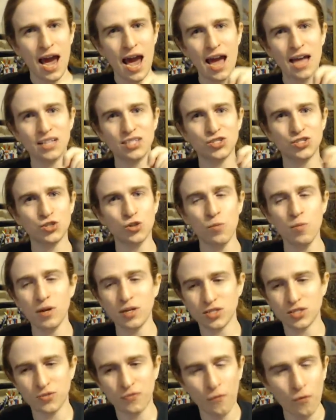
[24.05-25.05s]
and so
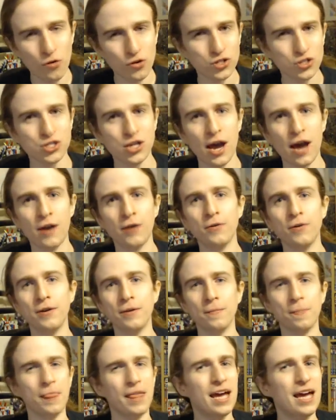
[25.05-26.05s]
much
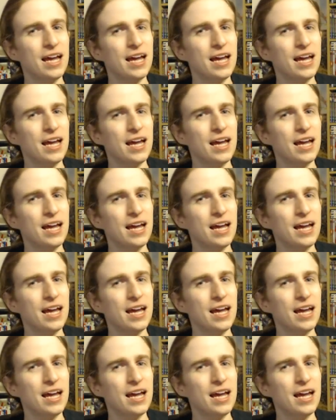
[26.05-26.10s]
foreshadowing